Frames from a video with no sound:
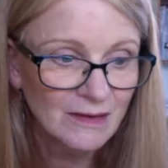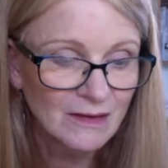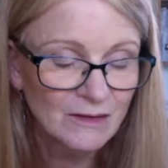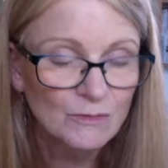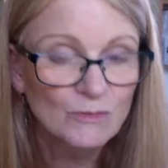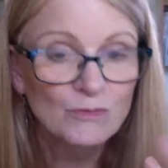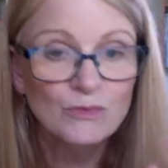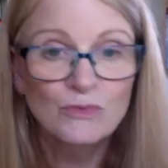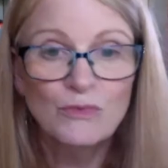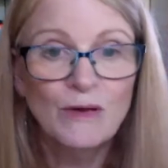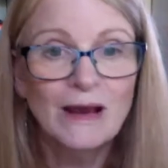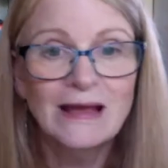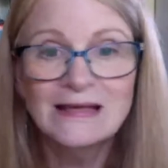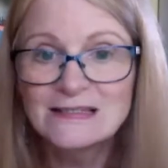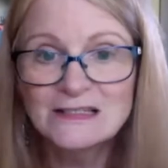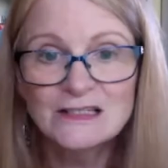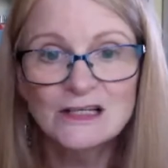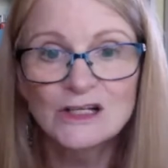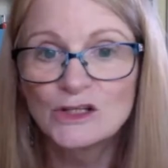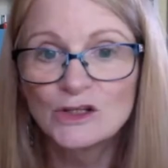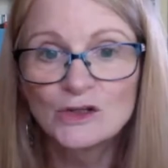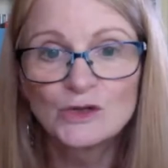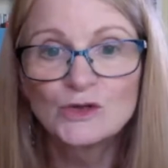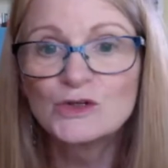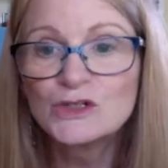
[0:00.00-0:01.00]

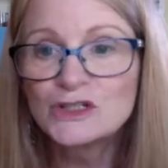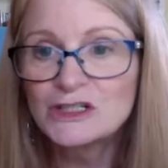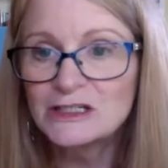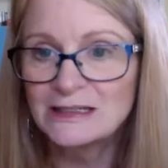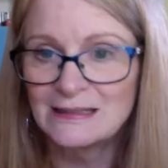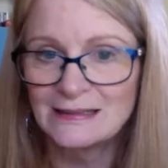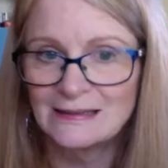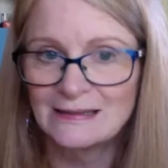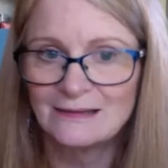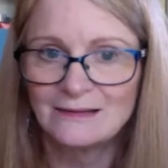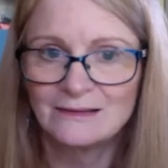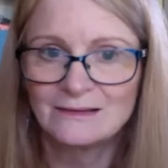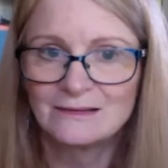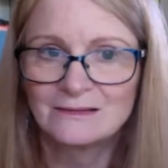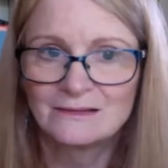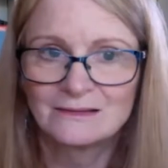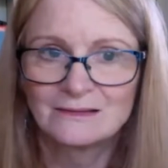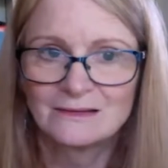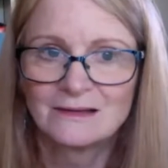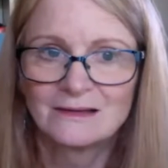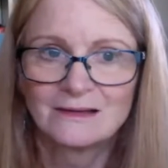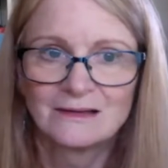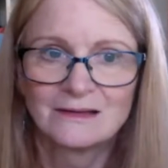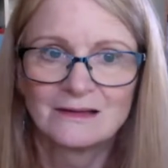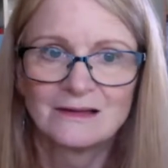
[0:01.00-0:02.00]
resolution,
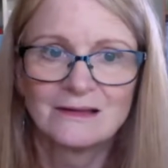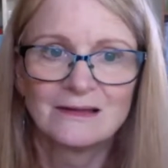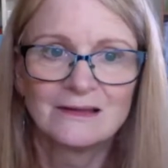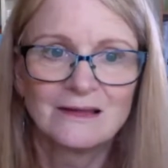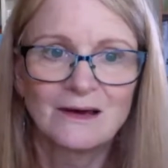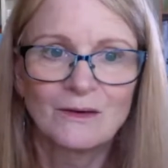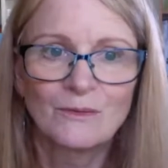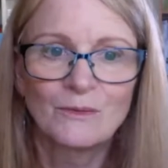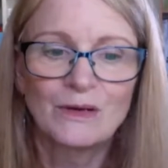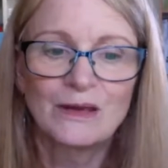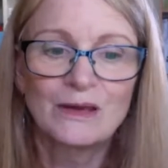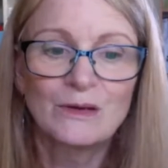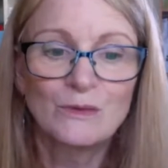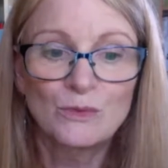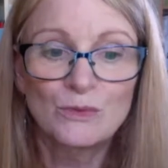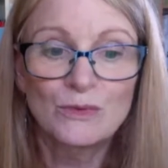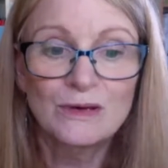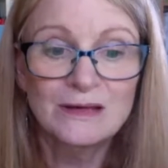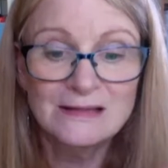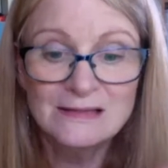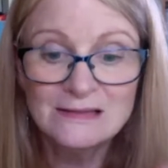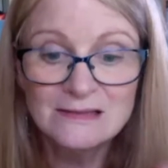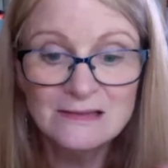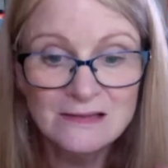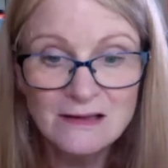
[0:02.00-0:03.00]
that we
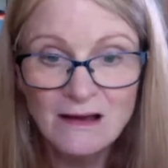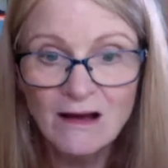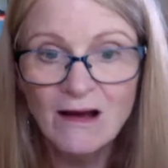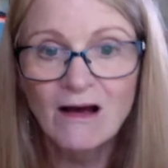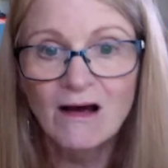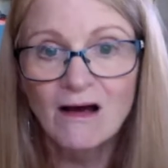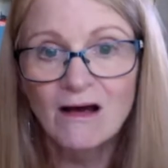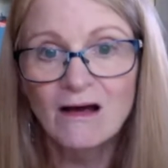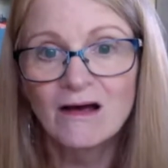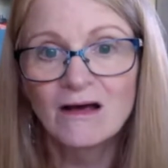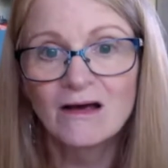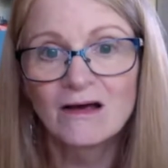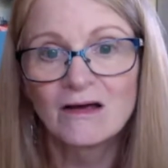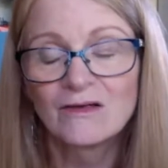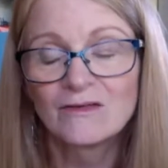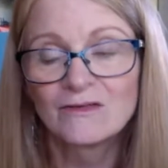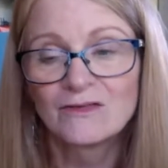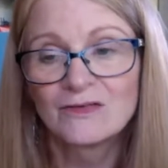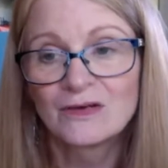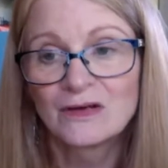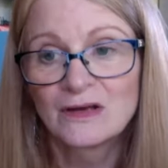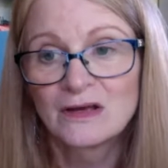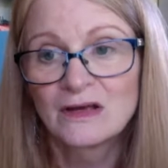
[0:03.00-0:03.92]
resolve